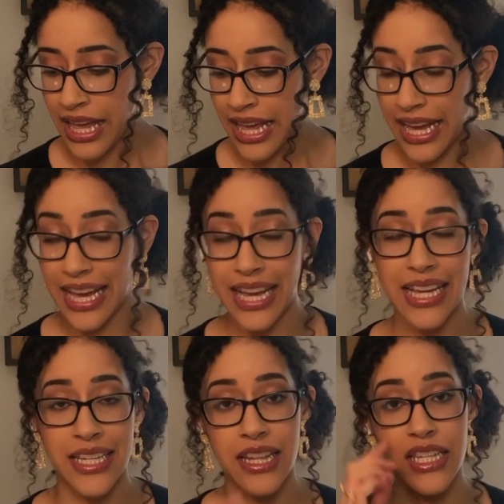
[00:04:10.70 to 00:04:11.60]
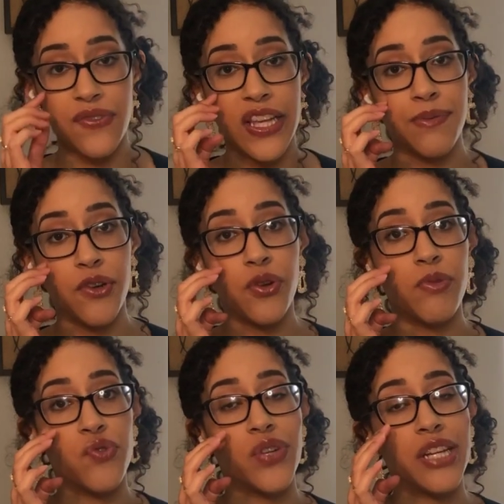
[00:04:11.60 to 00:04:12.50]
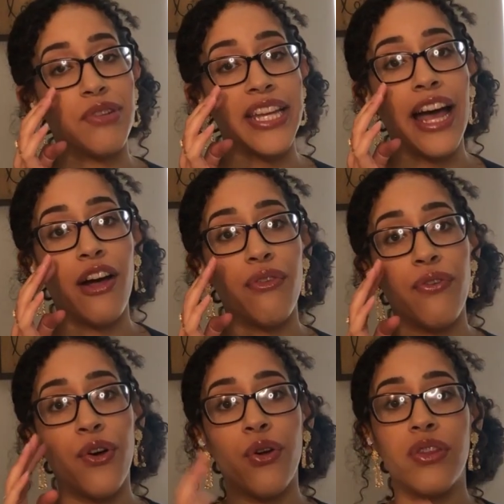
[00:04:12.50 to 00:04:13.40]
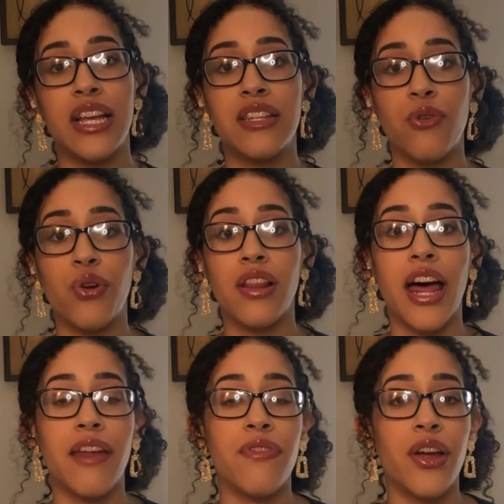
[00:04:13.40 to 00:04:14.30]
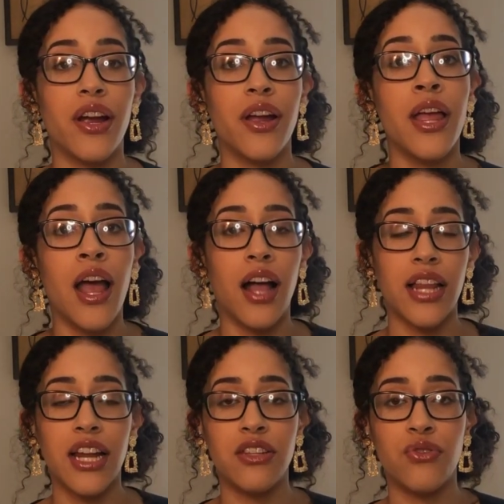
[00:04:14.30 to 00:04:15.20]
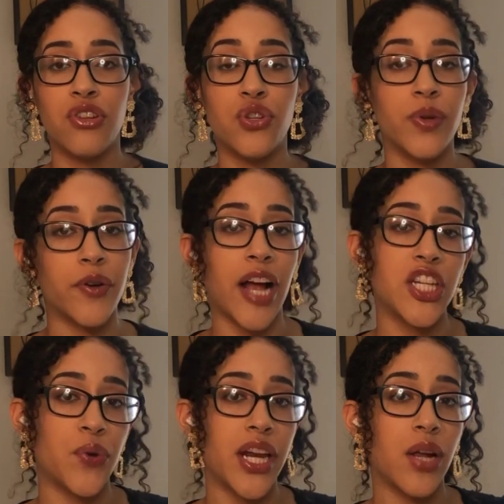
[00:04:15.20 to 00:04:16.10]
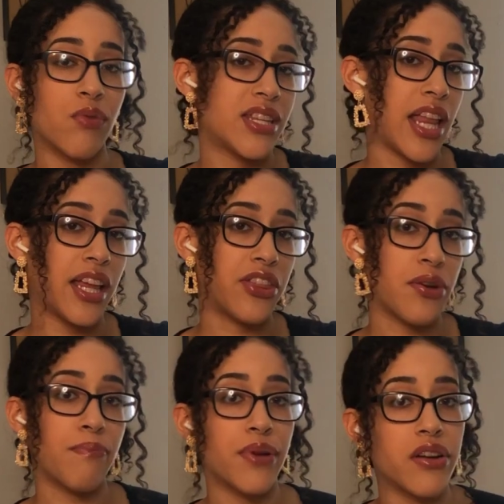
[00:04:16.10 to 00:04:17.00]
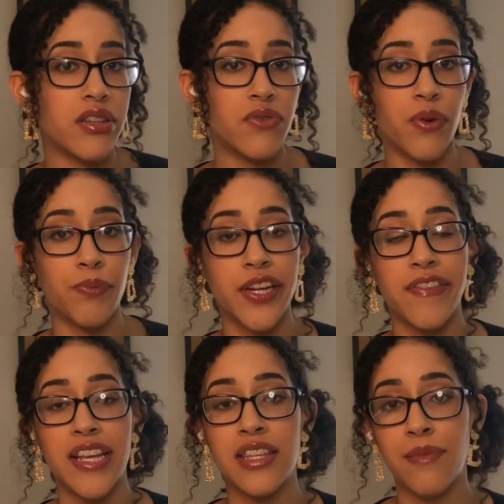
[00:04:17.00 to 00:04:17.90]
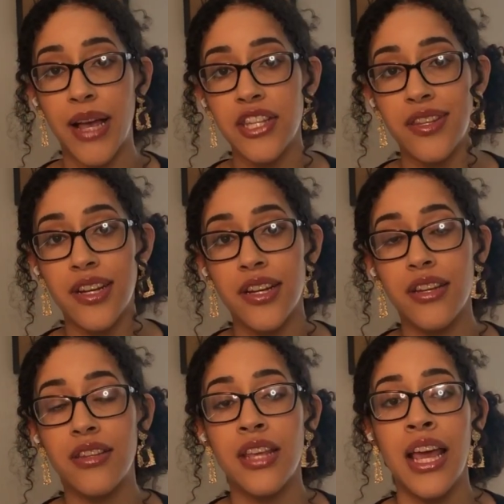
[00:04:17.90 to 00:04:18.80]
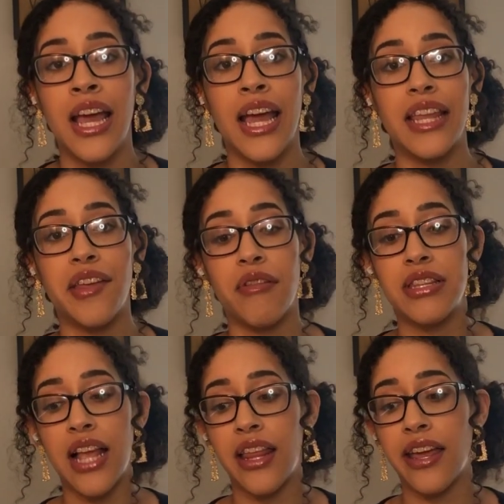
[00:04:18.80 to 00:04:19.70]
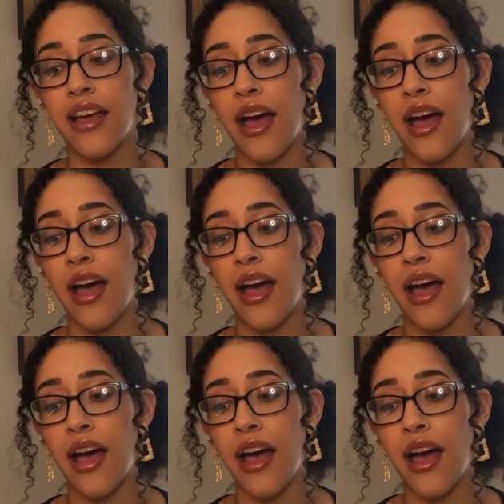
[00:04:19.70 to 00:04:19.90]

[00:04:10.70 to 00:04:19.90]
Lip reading: And this Facebook group was really, really helpful. They sold a lot of students who were graduating were selling their books from previous semesters, and they were selling